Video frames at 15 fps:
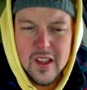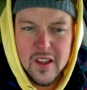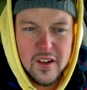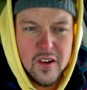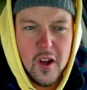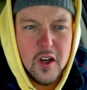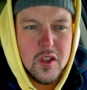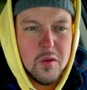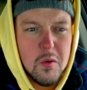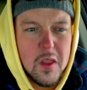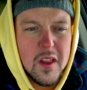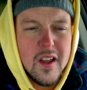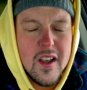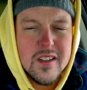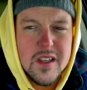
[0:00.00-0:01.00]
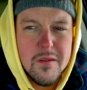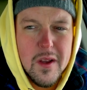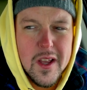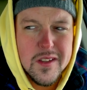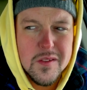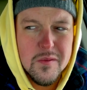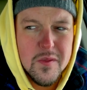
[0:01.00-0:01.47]
Not sure when the last time I
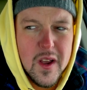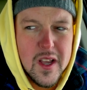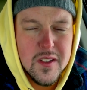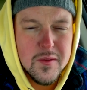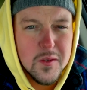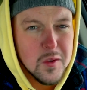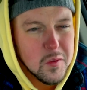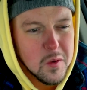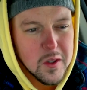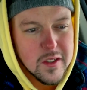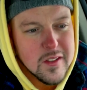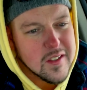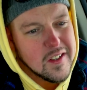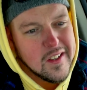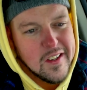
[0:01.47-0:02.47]
had some fast food was.